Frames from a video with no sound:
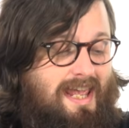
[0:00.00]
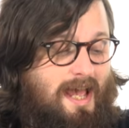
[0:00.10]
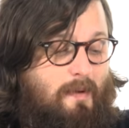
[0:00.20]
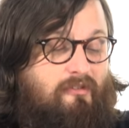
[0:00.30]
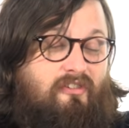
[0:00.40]

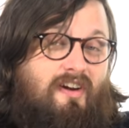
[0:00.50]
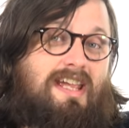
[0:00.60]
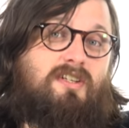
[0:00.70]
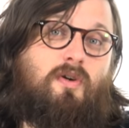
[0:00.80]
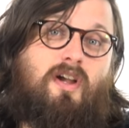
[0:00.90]
I'm
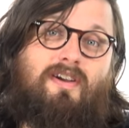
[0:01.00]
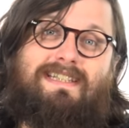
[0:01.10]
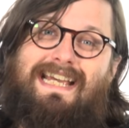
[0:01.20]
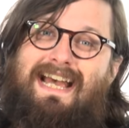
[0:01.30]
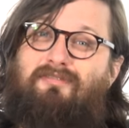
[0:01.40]
afraid you're going
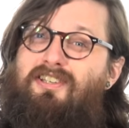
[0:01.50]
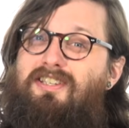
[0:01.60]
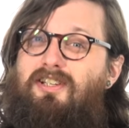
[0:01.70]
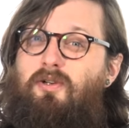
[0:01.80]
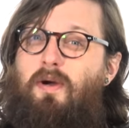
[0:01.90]
to have to
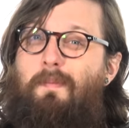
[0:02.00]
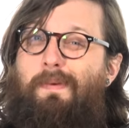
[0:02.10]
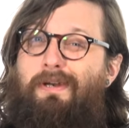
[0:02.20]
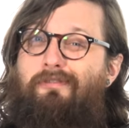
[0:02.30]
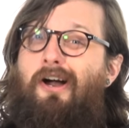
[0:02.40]
do a bit of